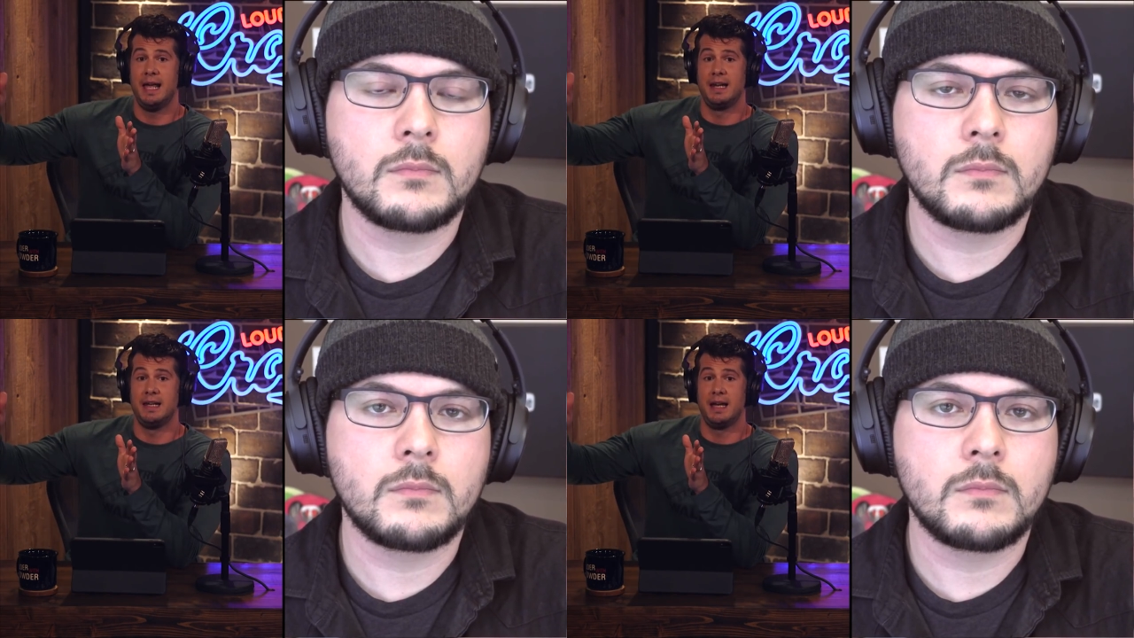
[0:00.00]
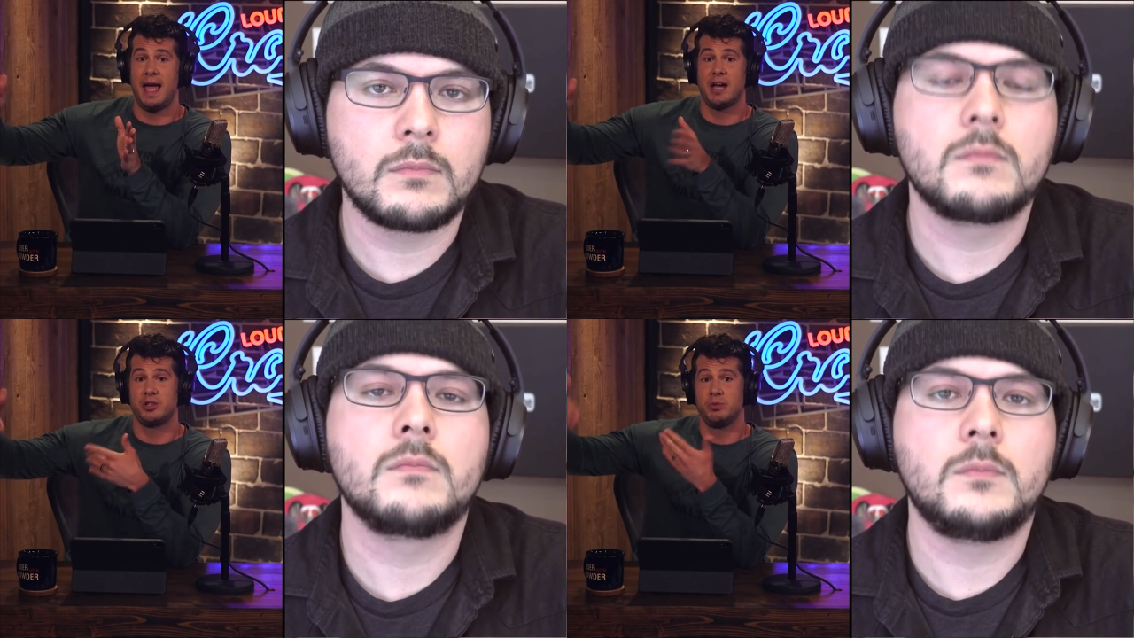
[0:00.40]
Speaker 1: and uh,
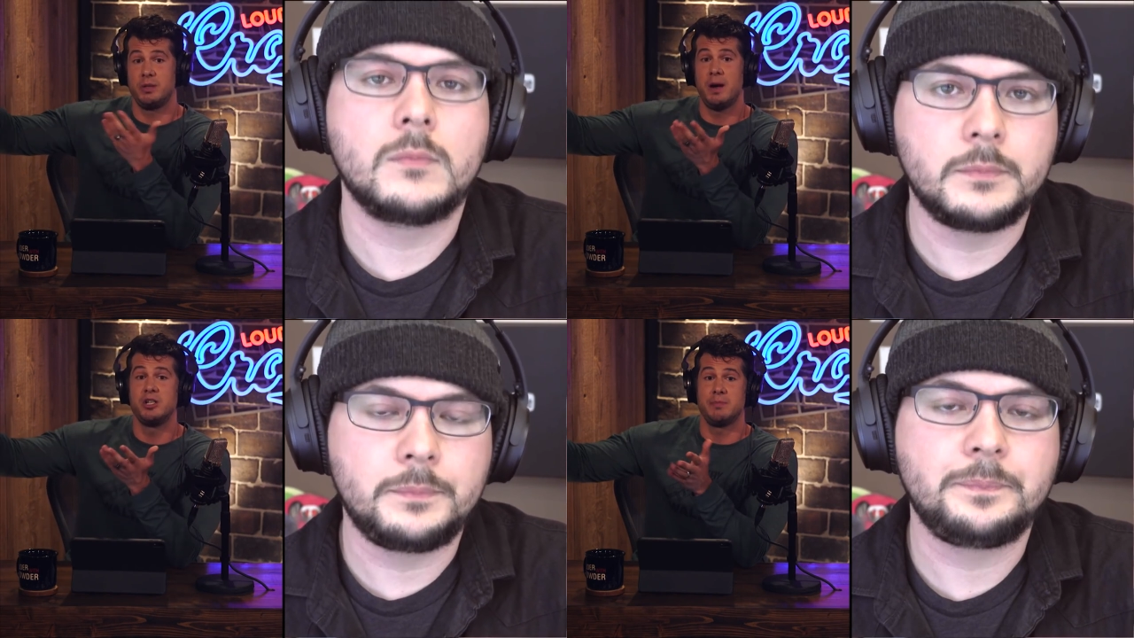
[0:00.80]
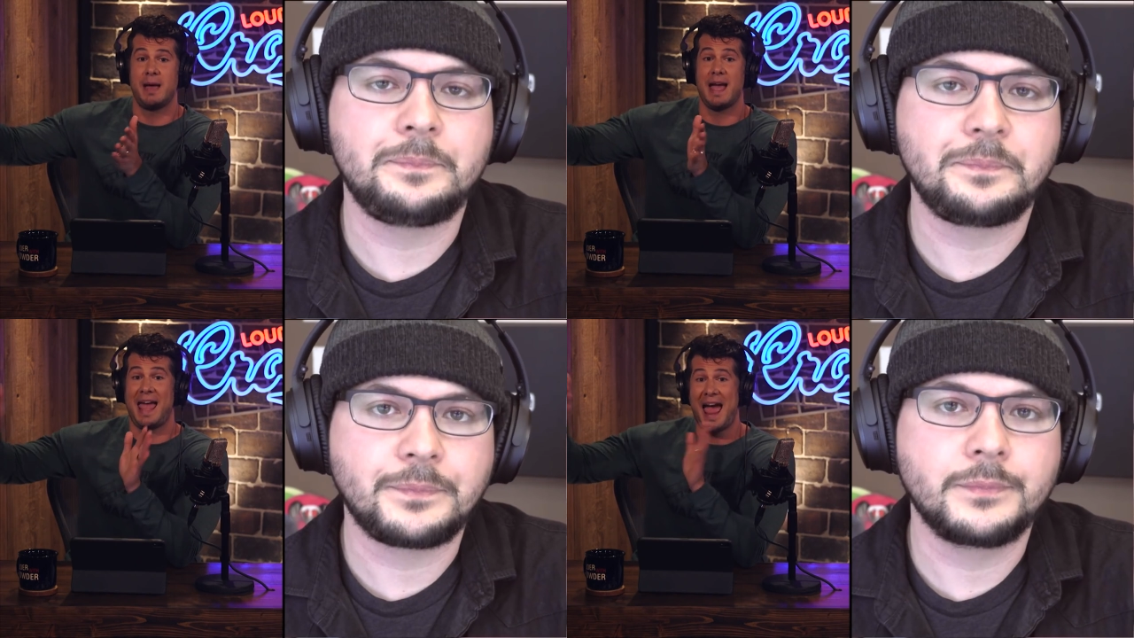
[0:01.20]
actually really punching
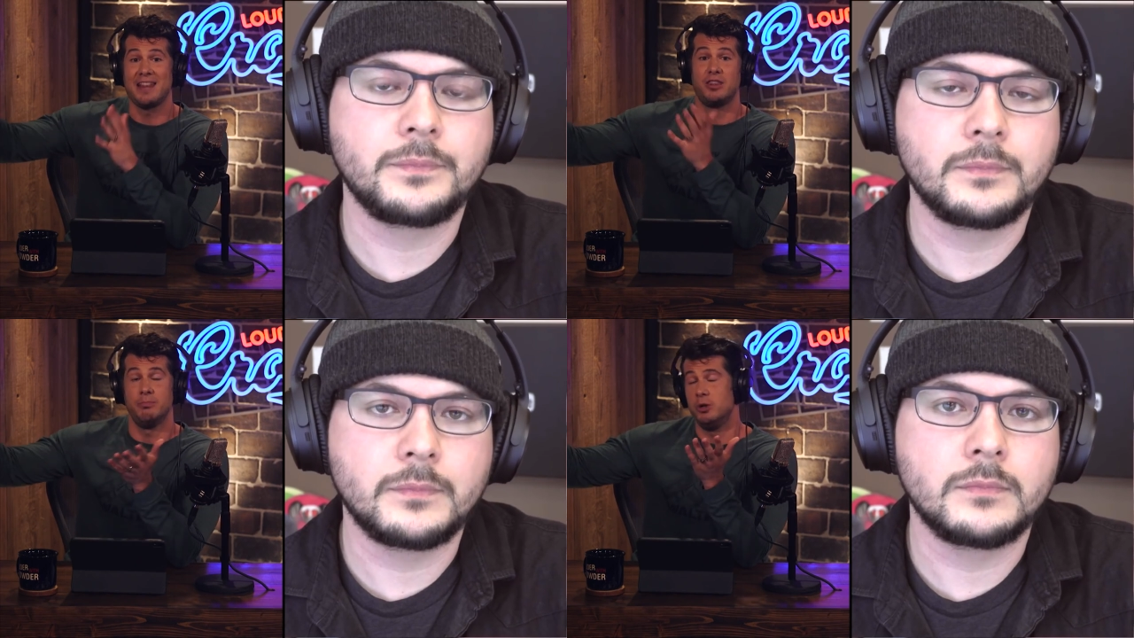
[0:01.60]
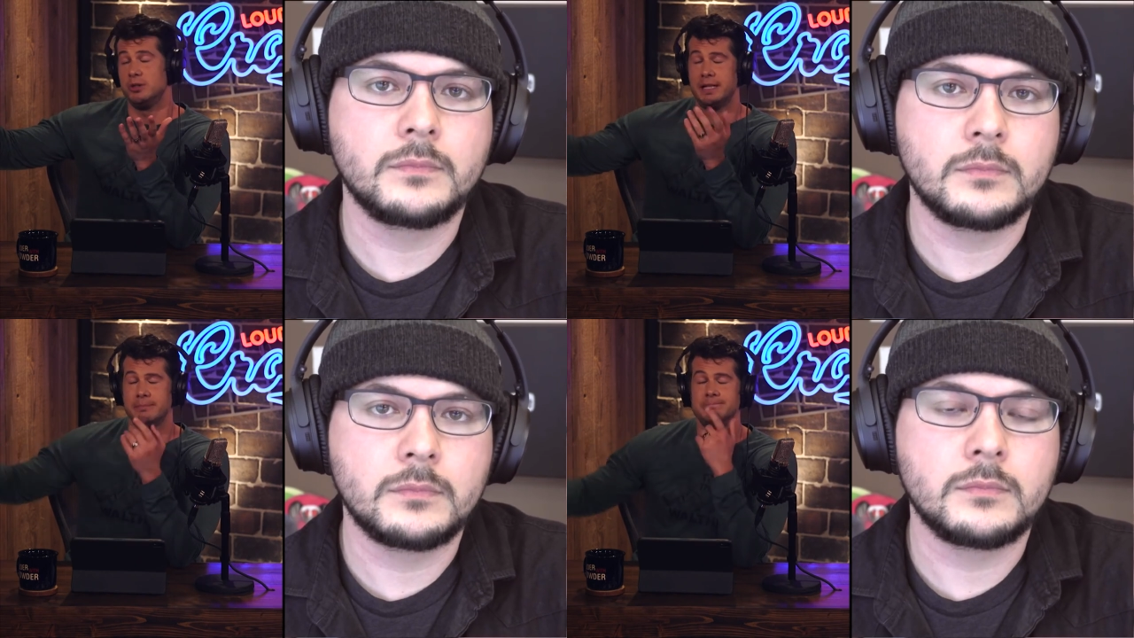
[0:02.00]
back at the
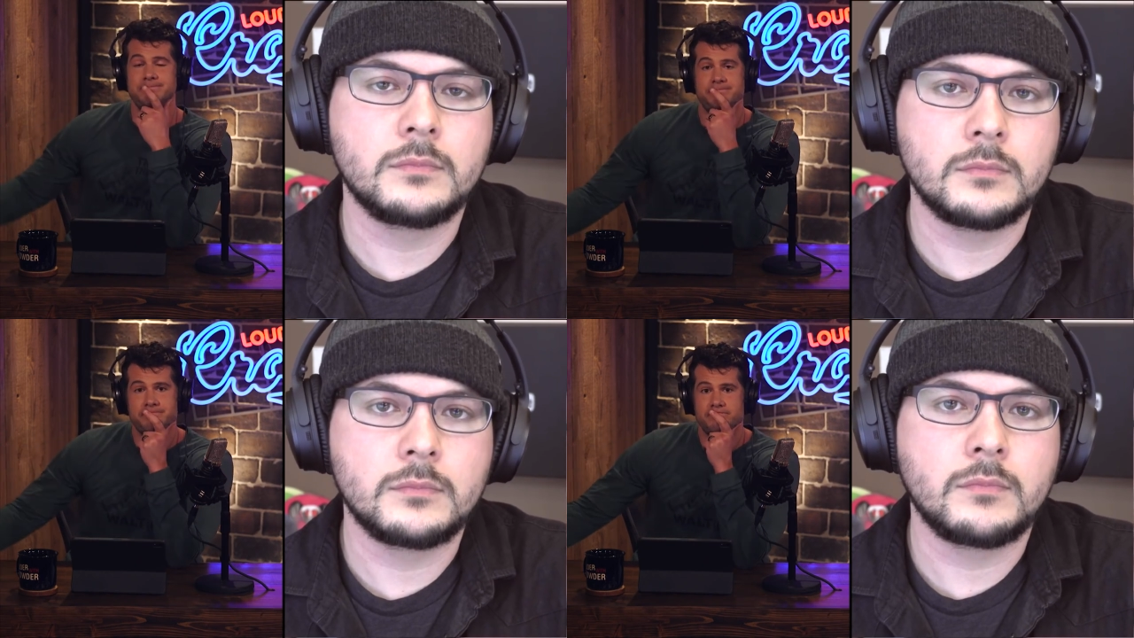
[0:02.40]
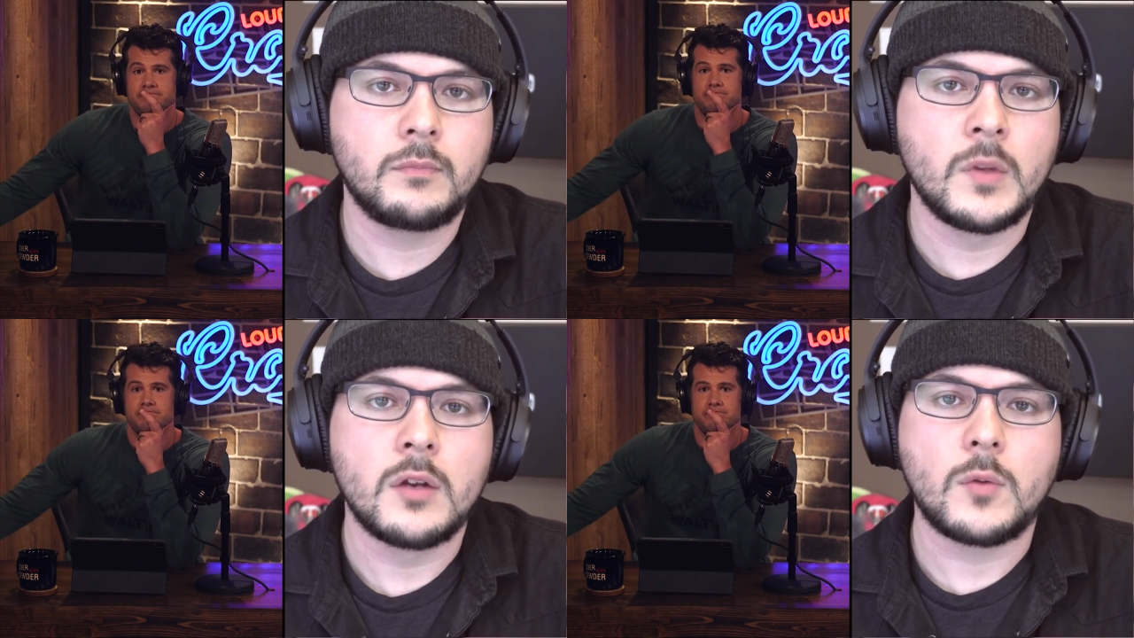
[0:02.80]
bully.
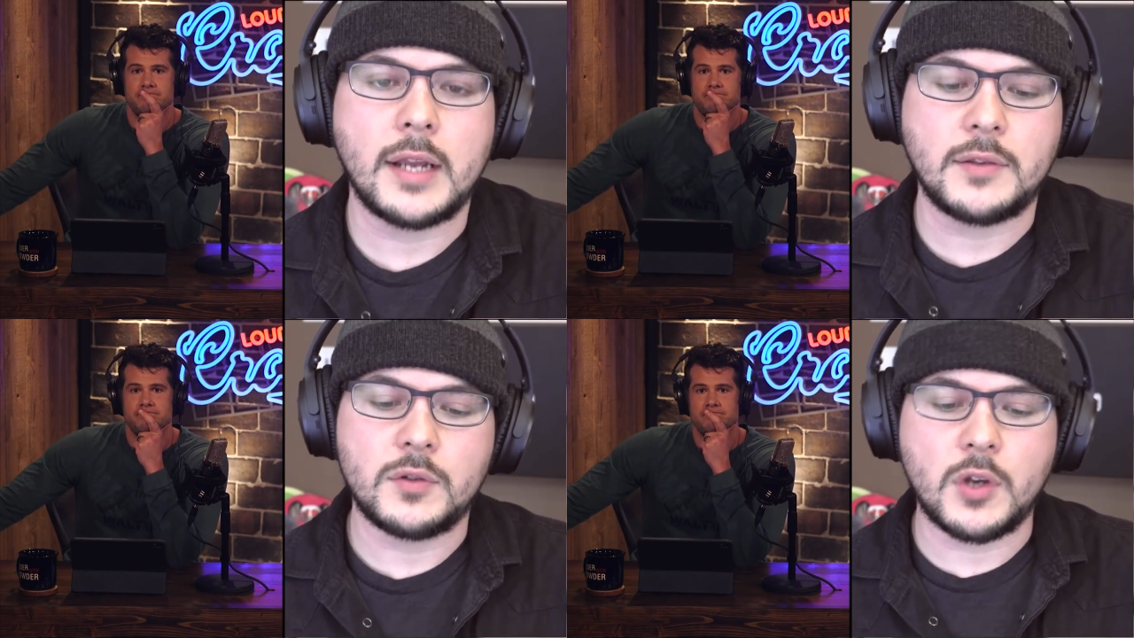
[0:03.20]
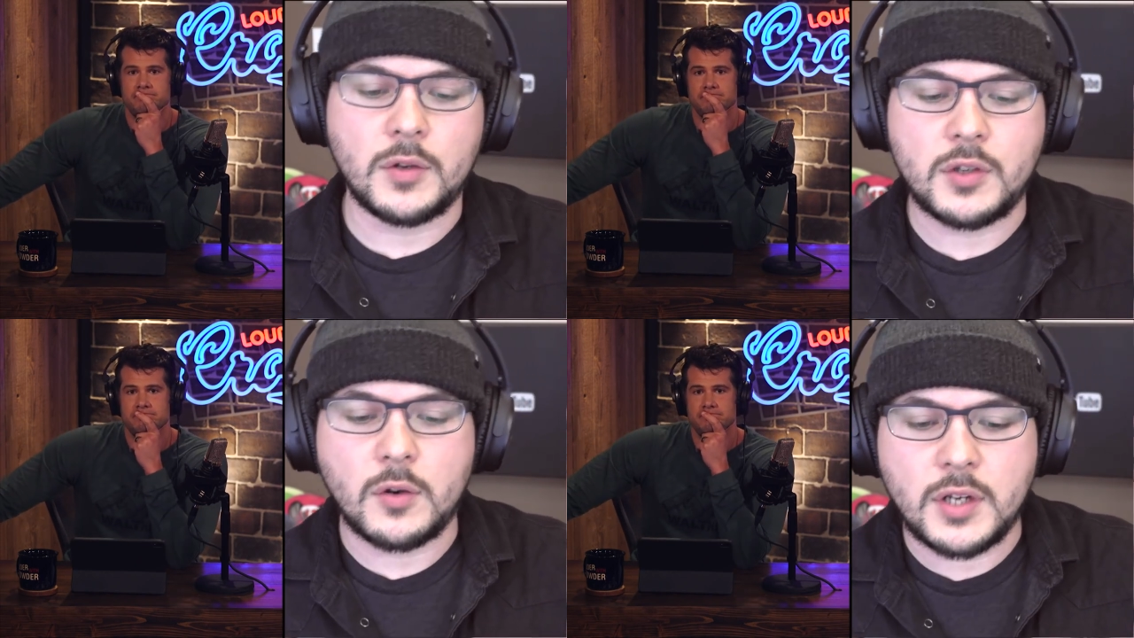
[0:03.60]
Speaker 2: Right.
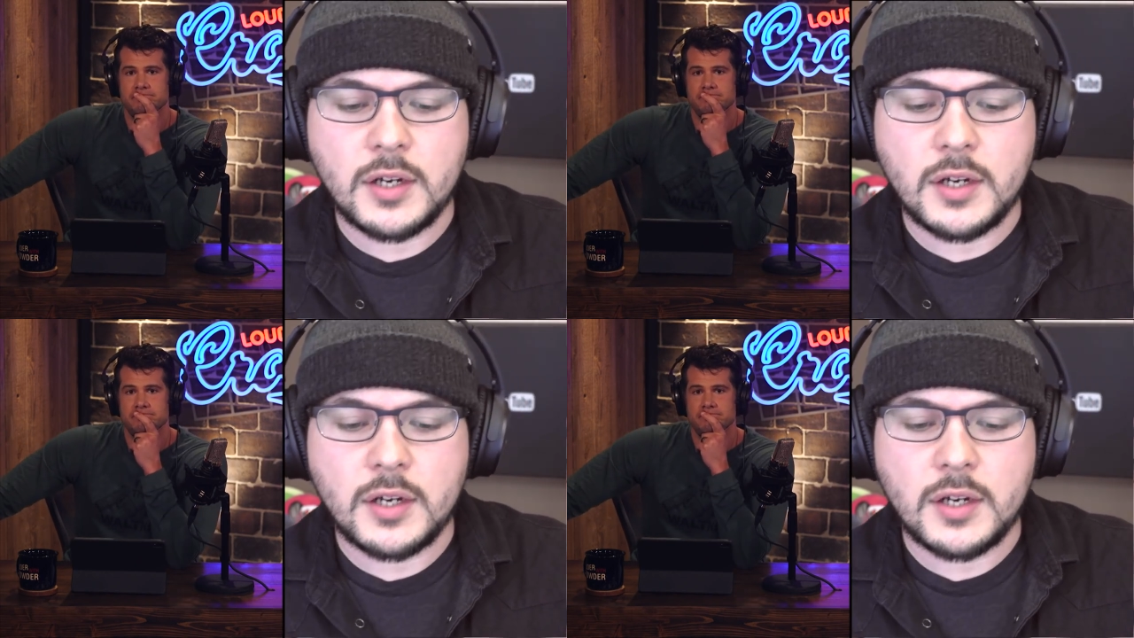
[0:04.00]
So so